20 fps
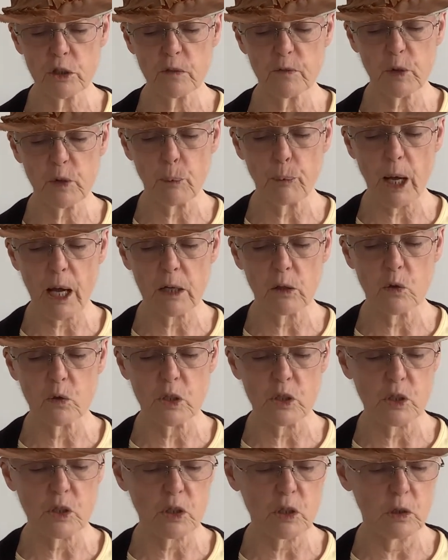of the pack
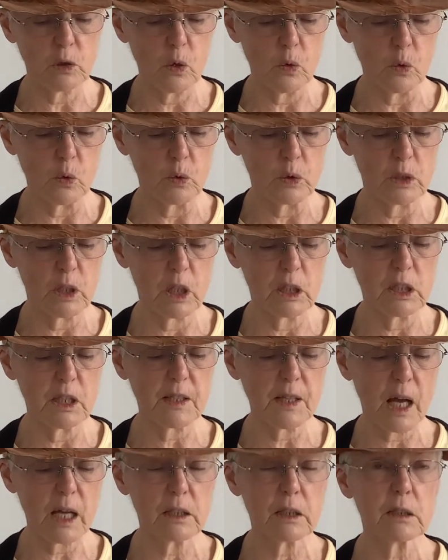horse's load. They
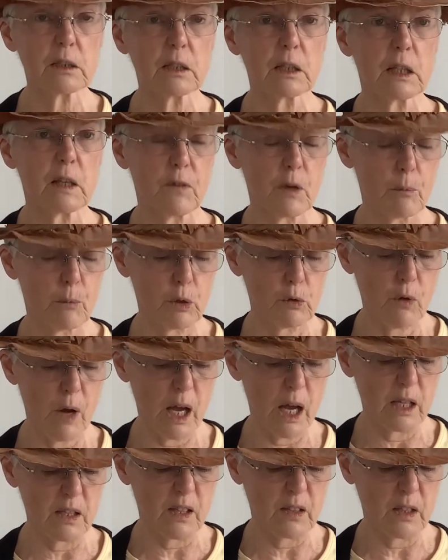decided to give him a
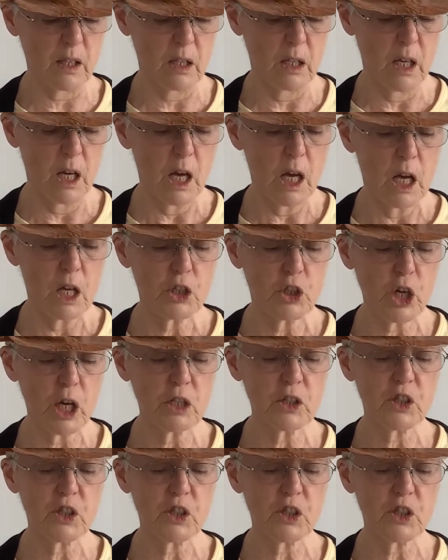rest, change